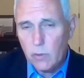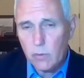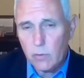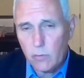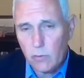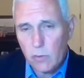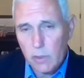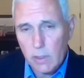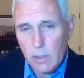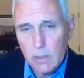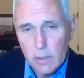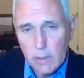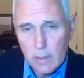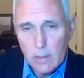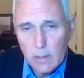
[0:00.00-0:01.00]
focusing
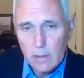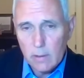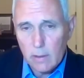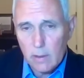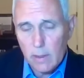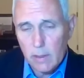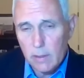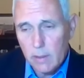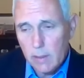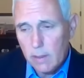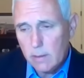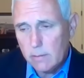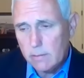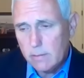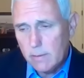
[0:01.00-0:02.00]
on,
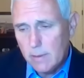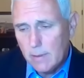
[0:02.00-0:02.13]
uh,